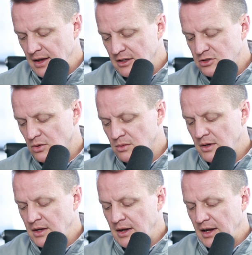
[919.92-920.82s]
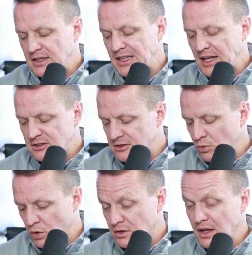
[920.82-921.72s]
So I think
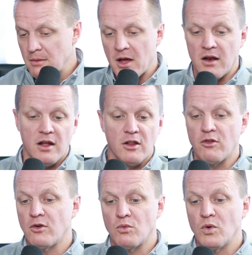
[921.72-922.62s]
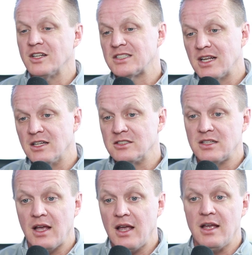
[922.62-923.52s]
we're thinking about. Another risk is,
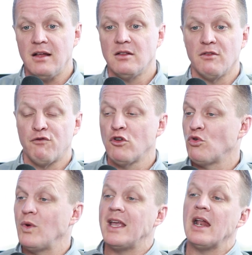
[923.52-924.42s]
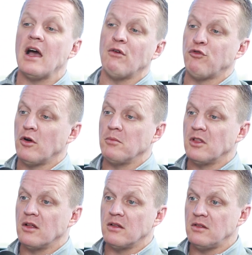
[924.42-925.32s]
hey, the further we get out from
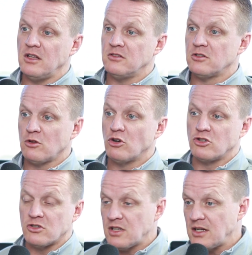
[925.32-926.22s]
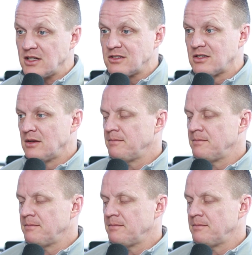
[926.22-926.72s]
these larger cities,